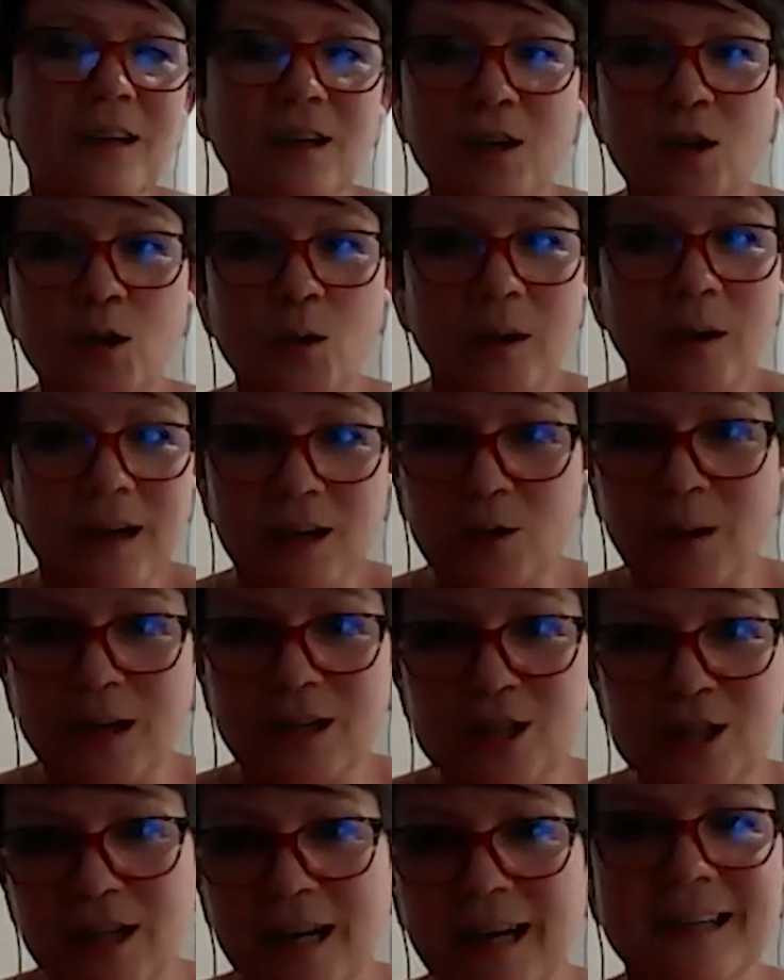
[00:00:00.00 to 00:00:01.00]
quick
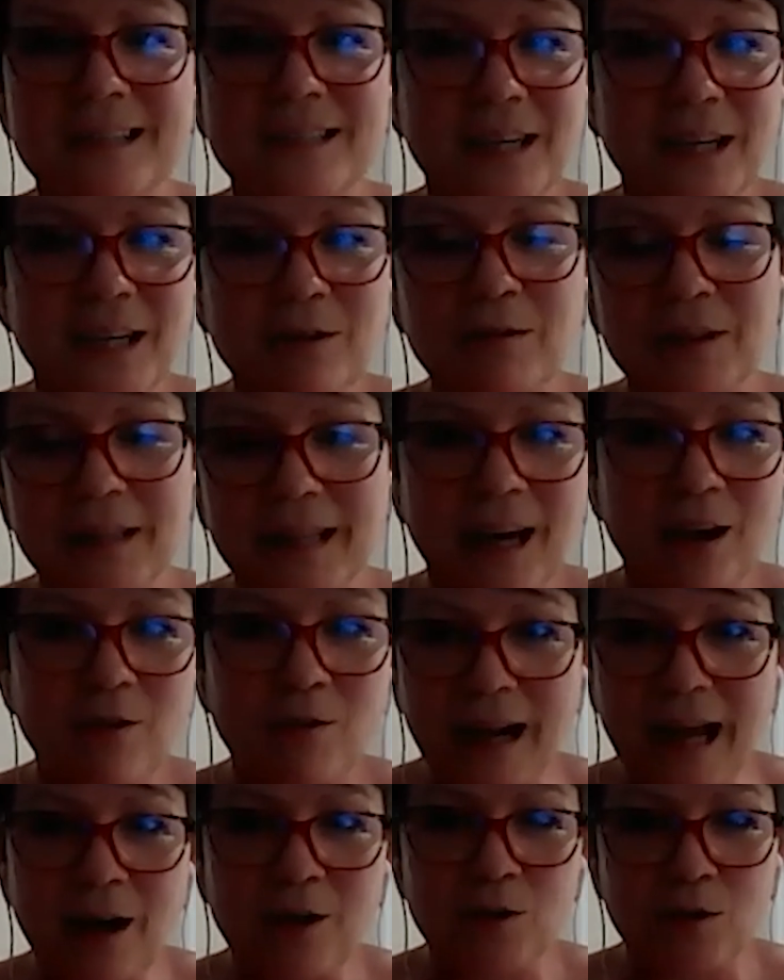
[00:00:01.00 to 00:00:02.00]
questionnaires here and there
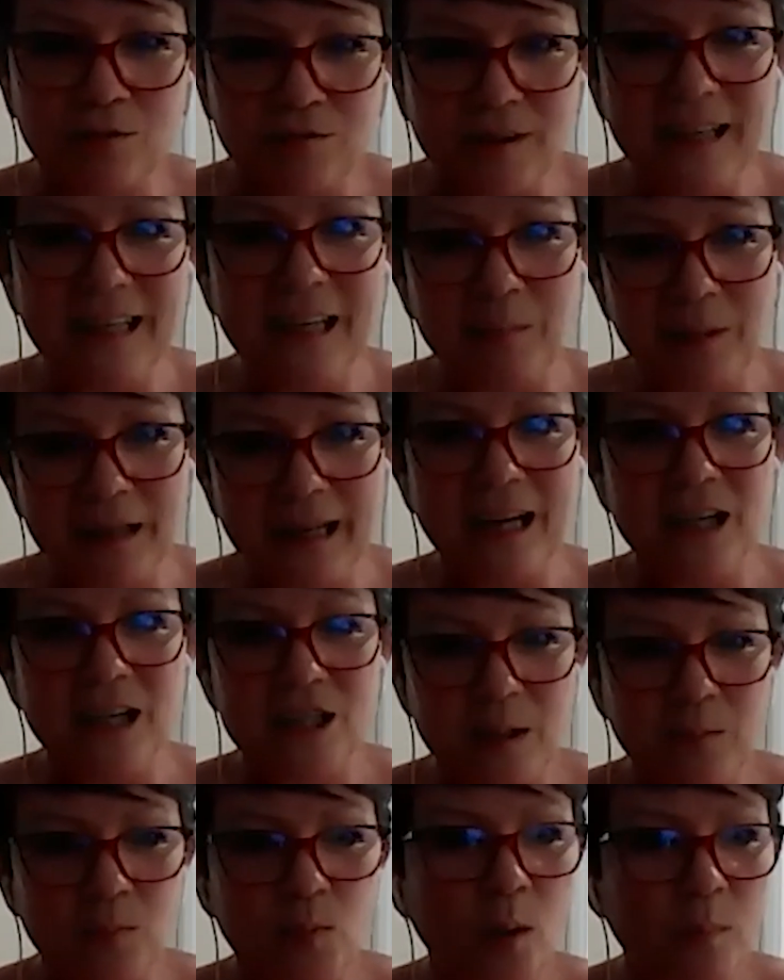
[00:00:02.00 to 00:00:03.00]
on how you're feeling, but
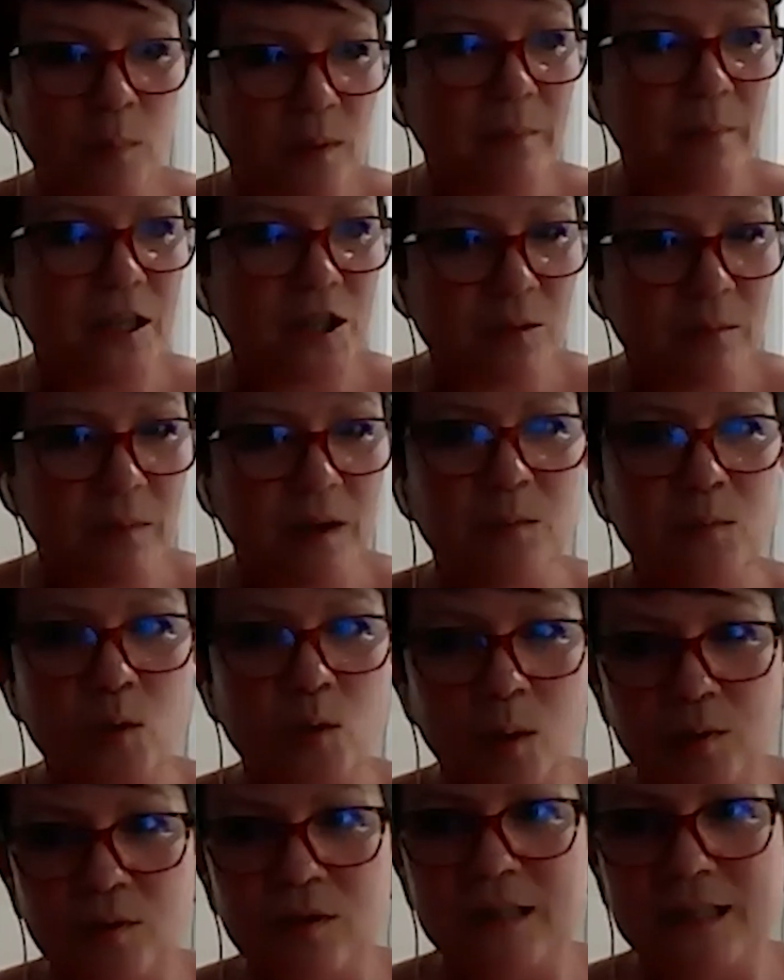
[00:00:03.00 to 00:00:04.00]
actually proper measurement,
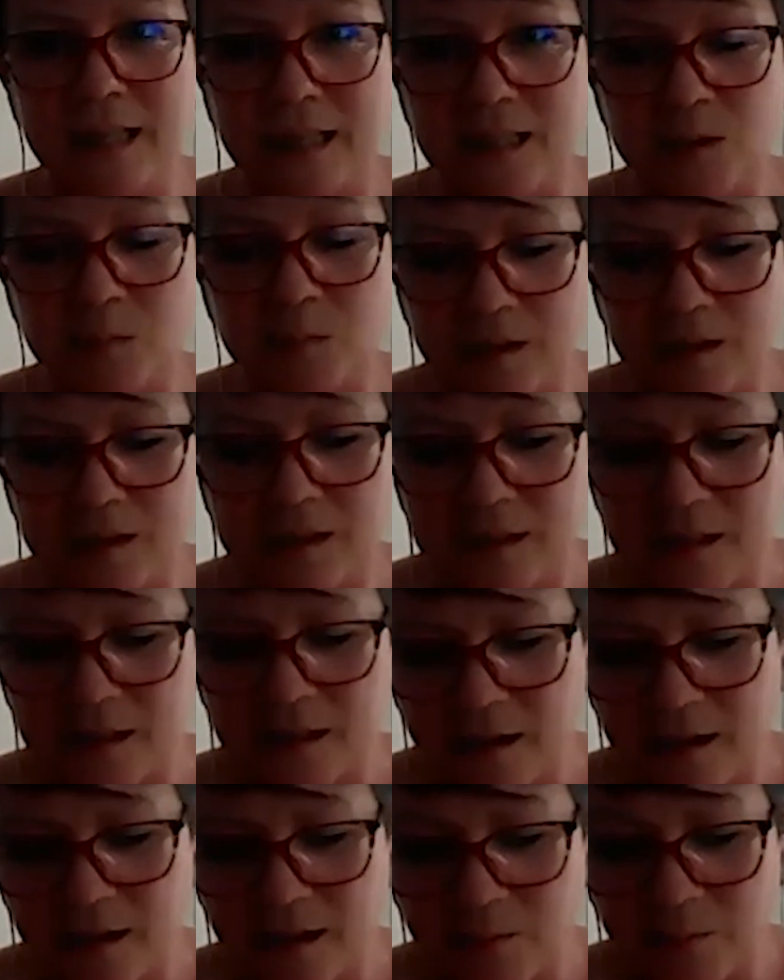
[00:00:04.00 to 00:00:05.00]
proper assessment.
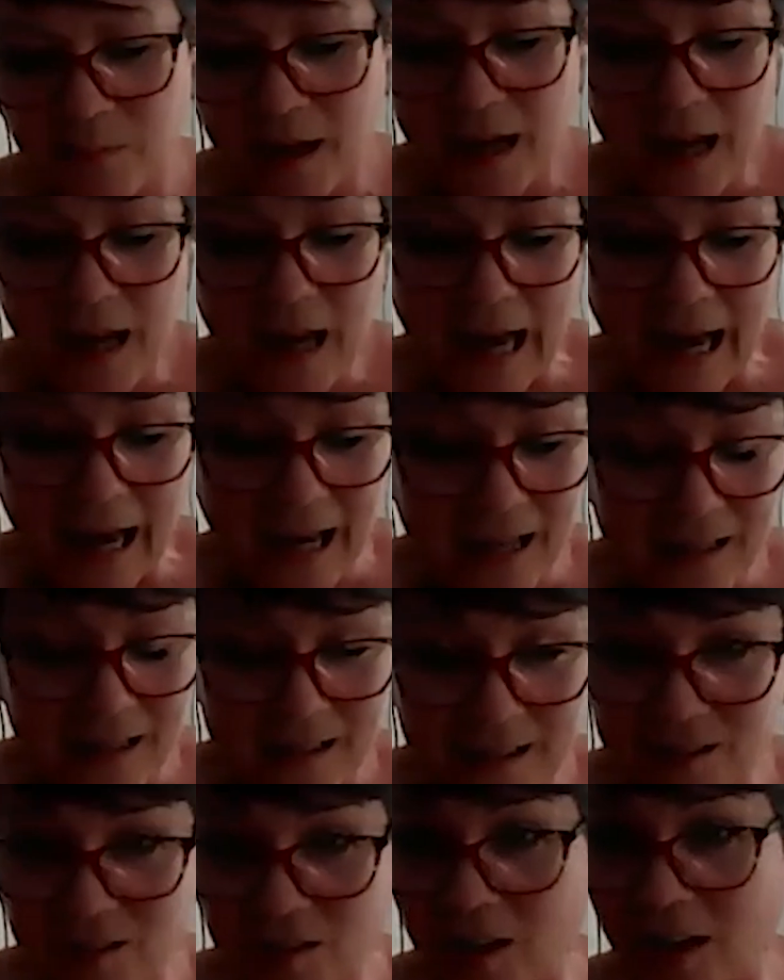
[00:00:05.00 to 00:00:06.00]

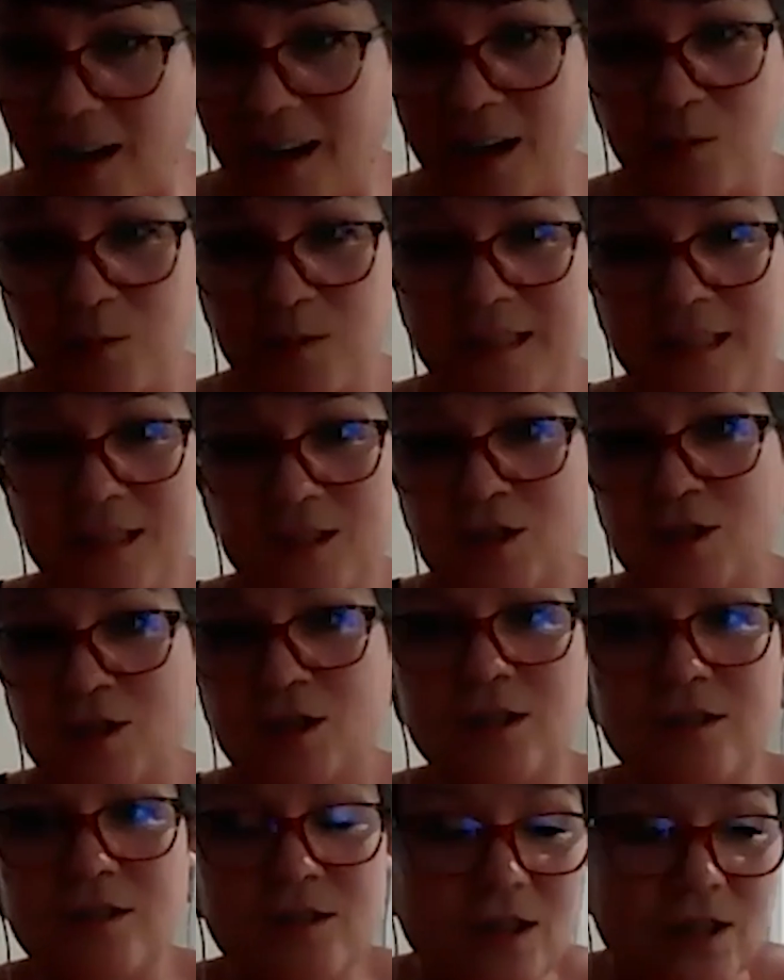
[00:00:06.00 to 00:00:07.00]
And I was
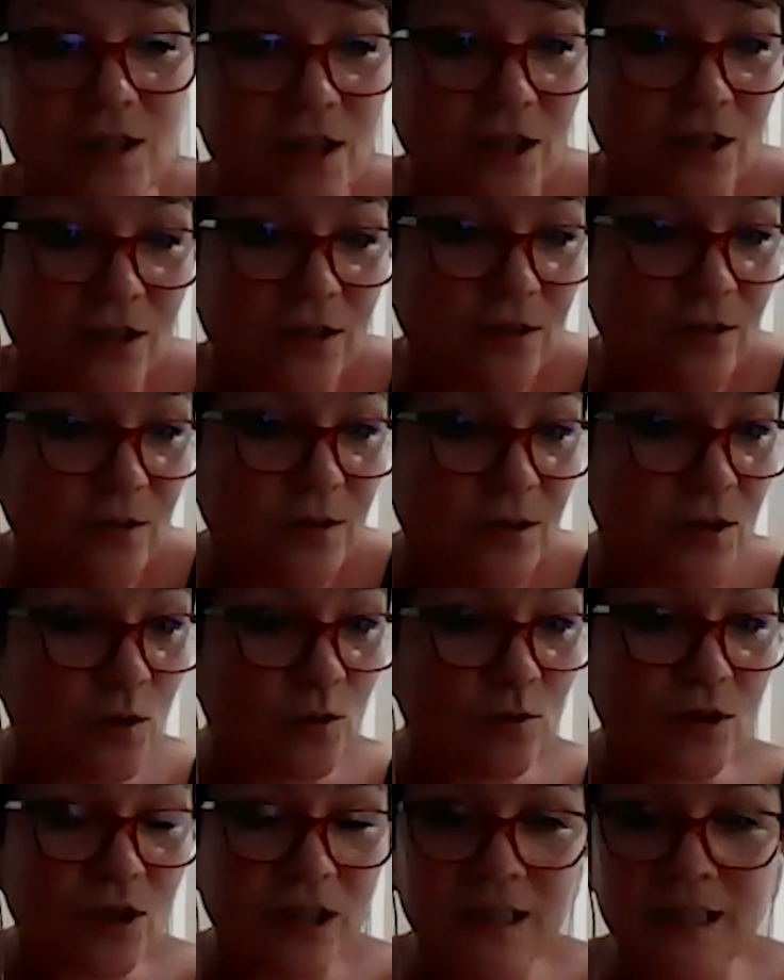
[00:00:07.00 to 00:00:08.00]
introduced to
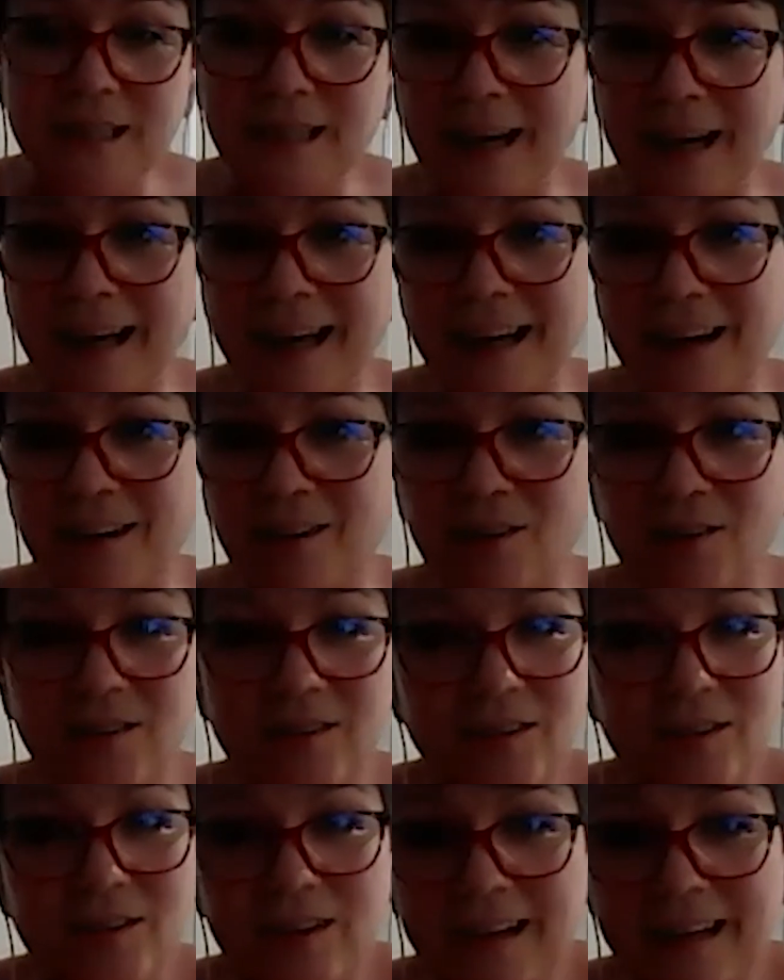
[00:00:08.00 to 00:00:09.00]
Georgie, and
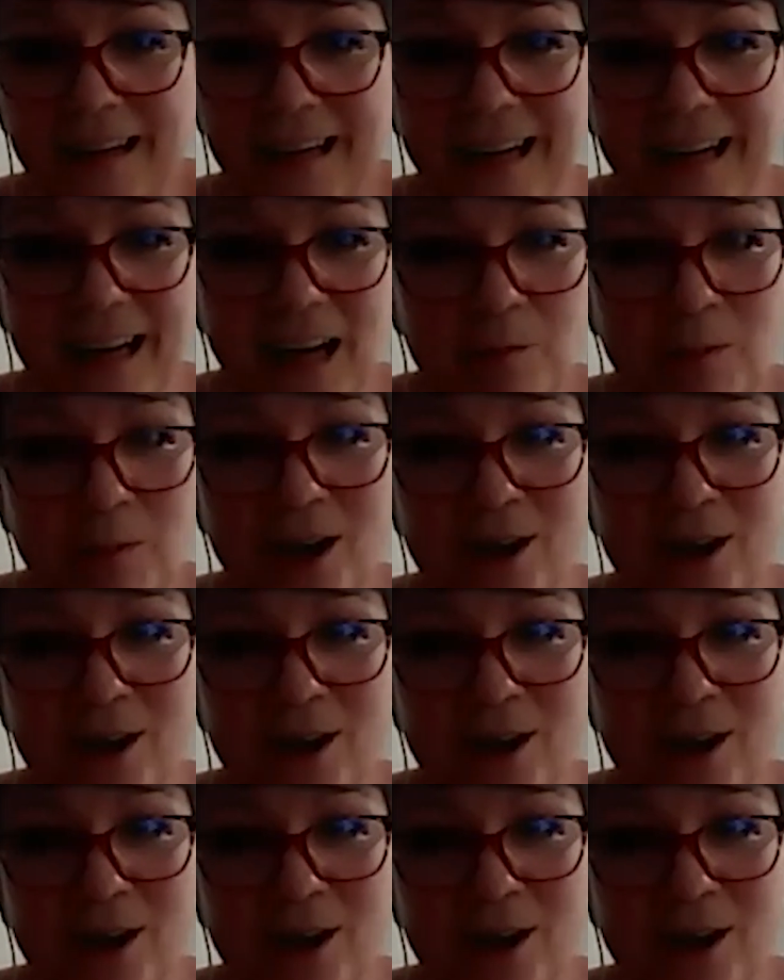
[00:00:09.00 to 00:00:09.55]
here we